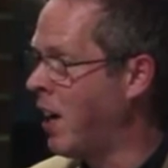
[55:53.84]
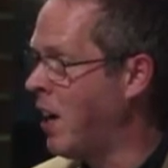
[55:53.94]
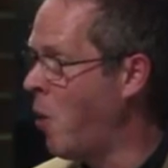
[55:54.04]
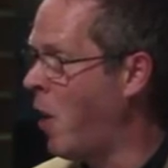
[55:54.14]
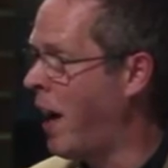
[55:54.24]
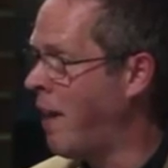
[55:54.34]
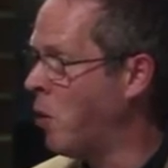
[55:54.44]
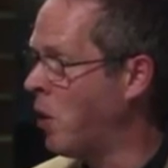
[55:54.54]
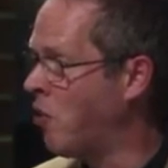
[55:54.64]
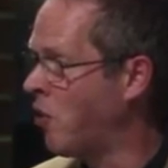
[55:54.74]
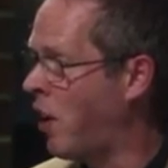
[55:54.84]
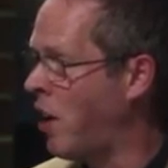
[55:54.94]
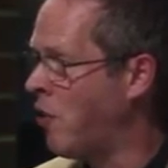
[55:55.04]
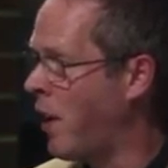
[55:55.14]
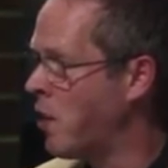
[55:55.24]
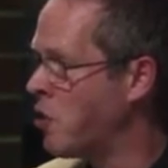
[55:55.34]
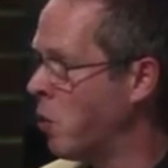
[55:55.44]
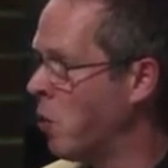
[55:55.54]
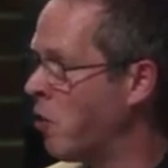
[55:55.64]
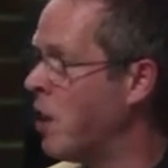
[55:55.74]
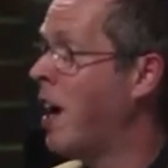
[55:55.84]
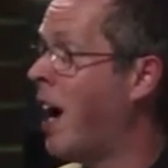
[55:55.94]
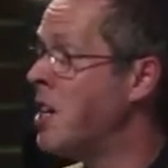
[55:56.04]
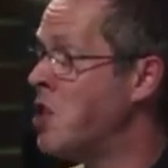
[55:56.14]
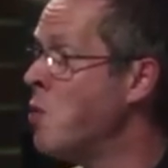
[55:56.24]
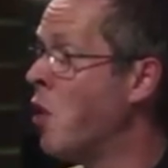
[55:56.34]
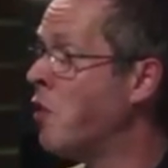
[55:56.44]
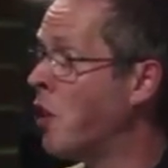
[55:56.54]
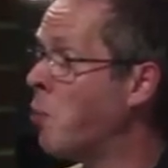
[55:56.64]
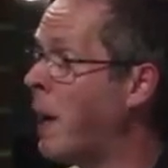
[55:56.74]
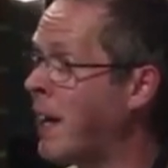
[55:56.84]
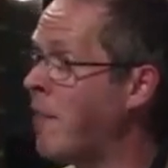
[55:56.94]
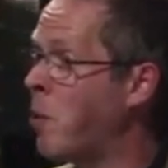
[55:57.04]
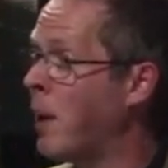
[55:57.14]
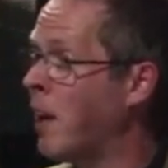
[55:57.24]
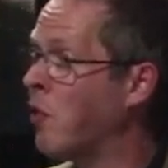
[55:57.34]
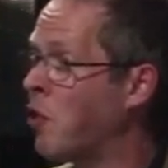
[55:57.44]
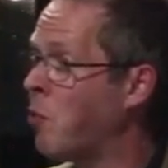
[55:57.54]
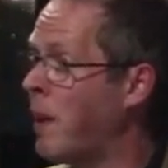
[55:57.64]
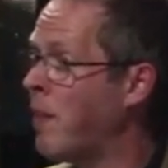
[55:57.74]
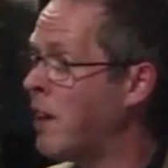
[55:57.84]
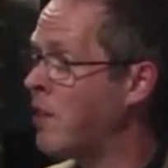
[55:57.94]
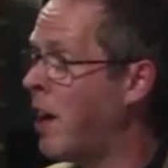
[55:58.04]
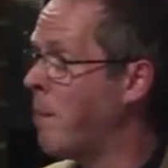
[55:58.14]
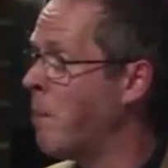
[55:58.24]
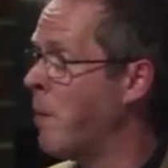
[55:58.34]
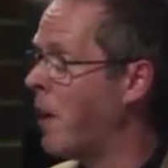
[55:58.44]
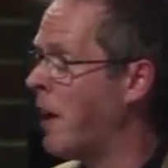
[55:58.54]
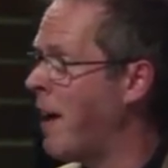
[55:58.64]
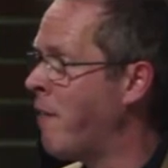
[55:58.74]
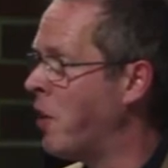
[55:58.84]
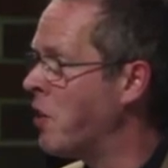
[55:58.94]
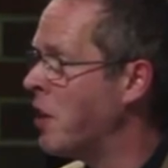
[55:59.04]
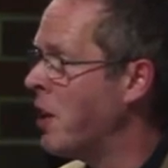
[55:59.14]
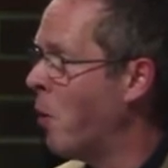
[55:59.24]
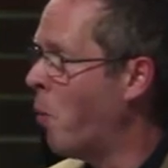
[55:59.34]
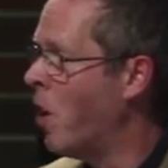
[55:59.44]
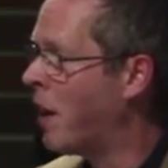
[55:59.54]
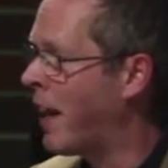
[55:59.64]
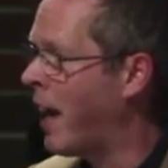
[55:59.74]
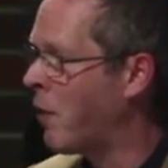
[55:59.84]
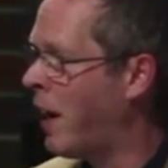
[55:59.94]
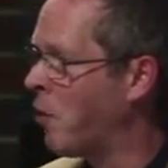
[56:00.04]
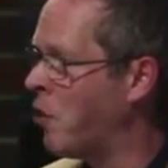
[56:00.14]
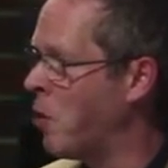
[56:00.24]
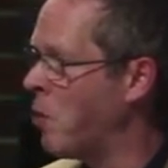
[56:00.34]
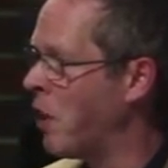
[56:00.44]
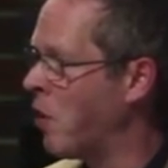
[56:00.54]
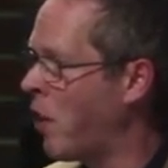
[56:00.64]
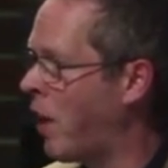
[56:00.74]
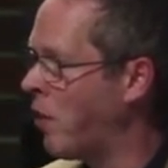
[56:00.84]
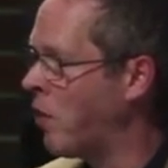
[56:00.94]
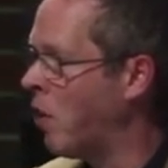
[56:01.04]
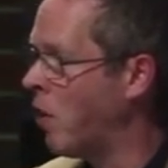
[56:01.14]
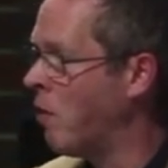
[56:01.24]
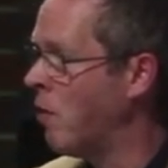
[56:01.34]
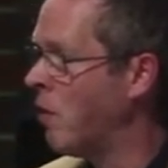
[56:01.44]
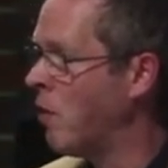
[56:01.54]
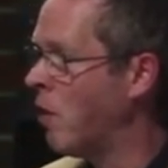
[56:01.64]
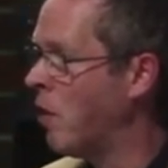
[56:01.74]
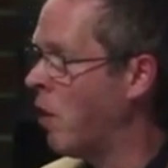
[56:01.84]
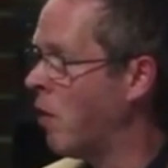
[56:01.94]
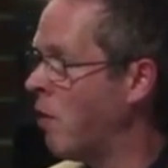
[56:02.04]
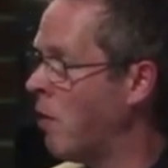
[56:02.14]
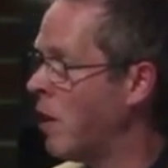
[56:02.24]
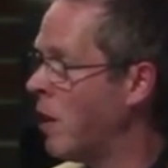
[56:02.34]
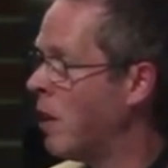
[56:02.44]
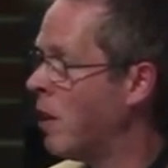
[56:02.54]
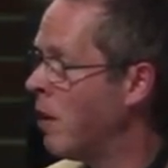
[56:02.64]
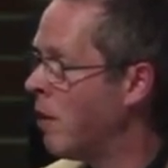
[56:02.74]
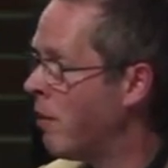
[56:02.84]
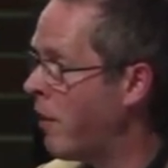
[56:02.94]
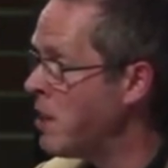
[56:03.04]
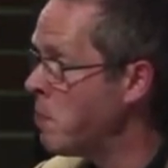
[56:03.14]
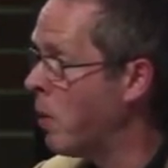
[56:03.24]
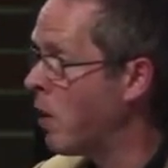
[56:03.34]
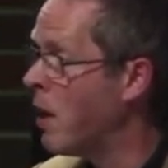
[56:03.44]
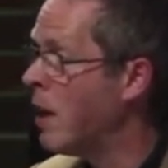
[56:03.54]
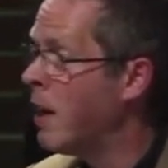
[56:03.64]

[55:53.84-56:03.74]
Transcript: I know I have all these kinds of other tools. I do not expect everyone else to spend their time and effort working out how to do things other than on, on Facebook.